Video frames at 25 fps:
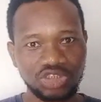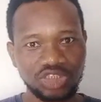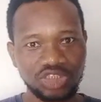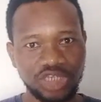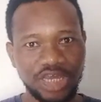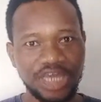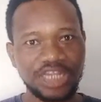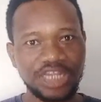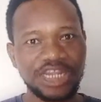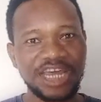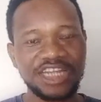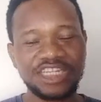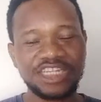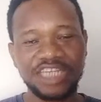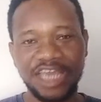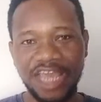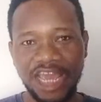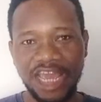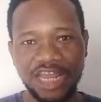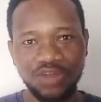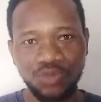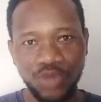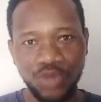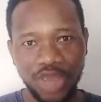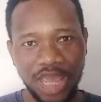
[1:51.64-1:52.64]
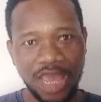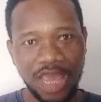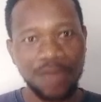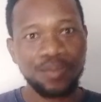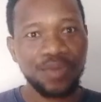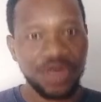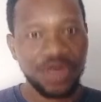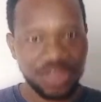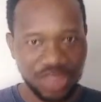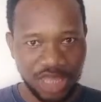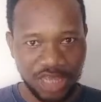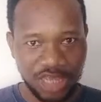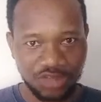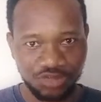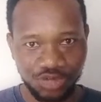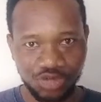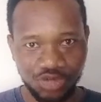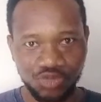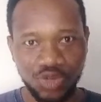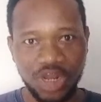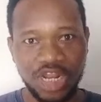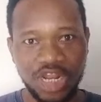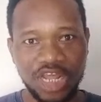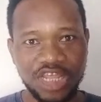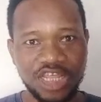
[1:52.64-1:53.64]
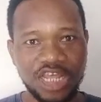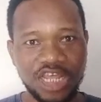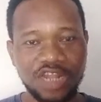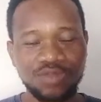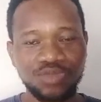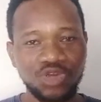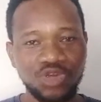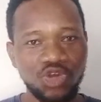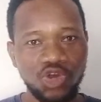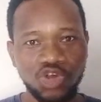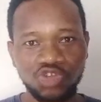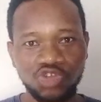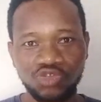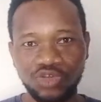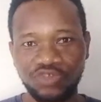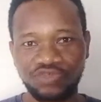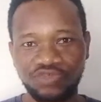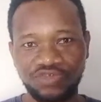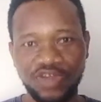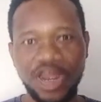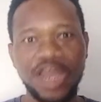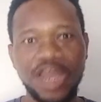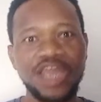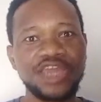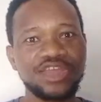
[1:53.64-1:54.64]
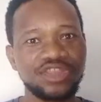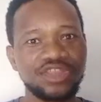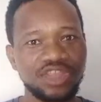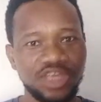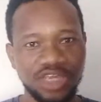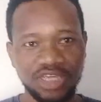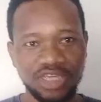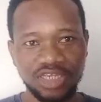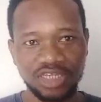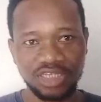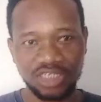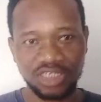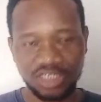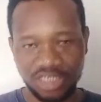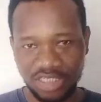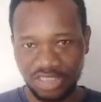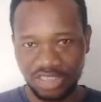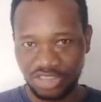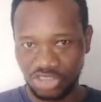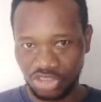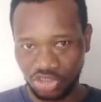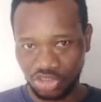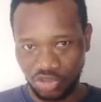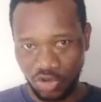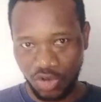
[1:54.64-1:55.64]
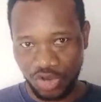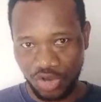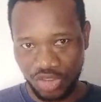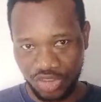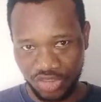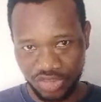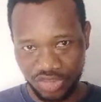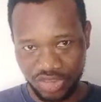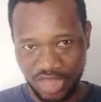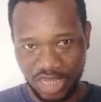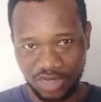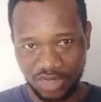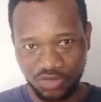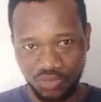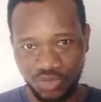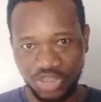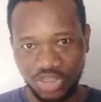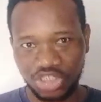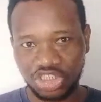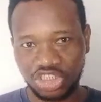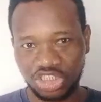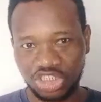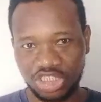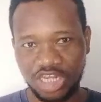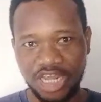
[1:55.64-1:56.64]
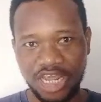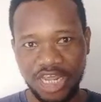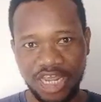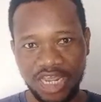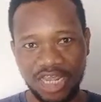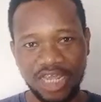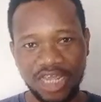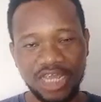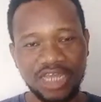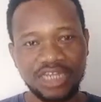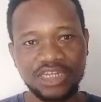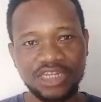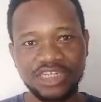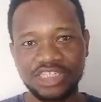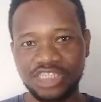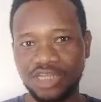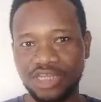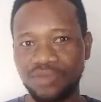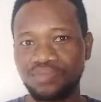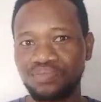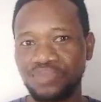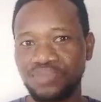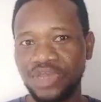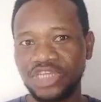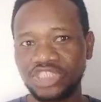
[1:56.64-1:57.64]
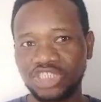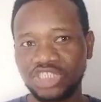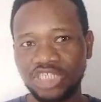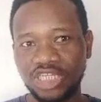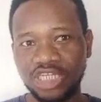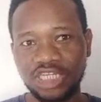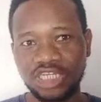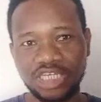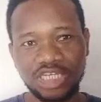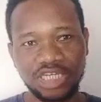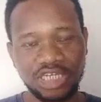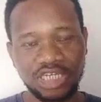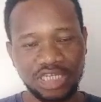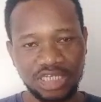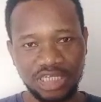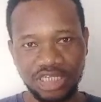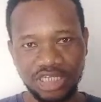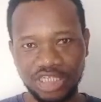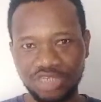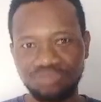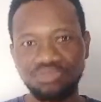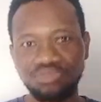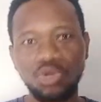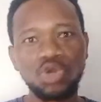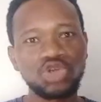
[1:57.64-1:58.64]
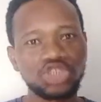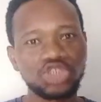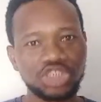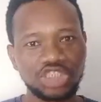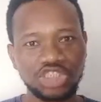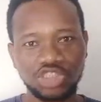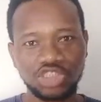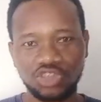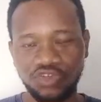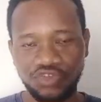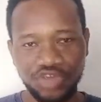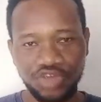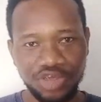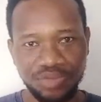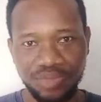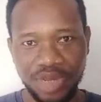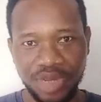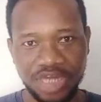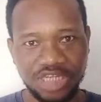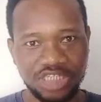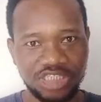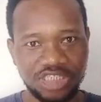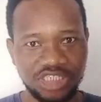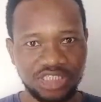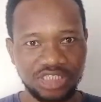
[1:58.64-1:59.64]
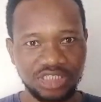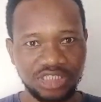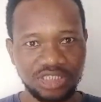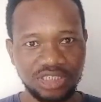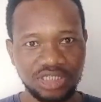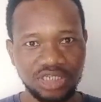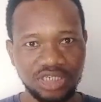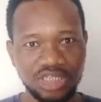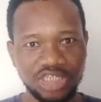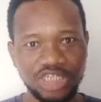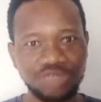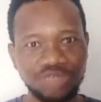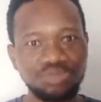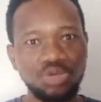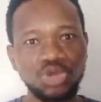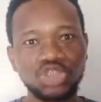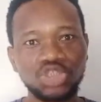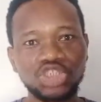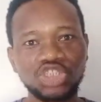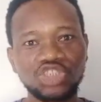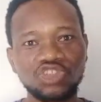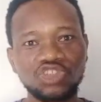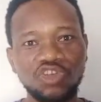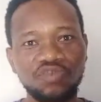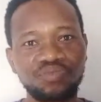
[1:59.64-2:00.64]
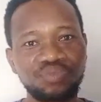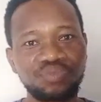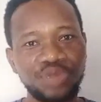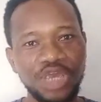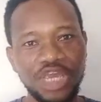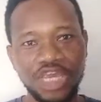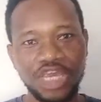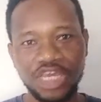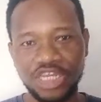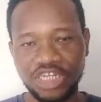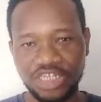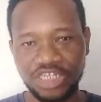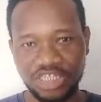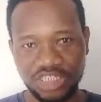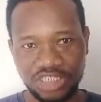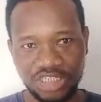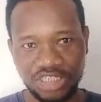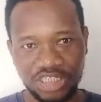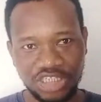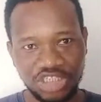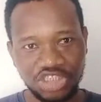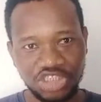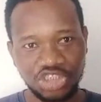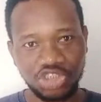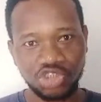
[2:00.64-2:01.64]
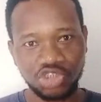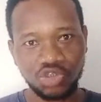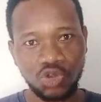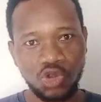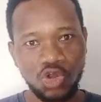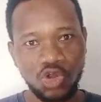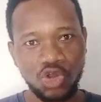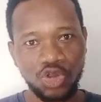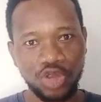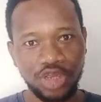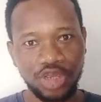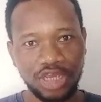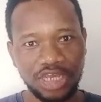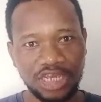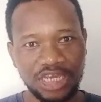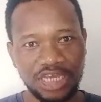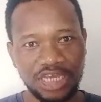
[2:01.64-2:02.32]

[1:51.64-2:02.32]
And at the end, we empathize with one another because we find in stories that we share the same basic emotions of humanity, the emotions of pain, joy,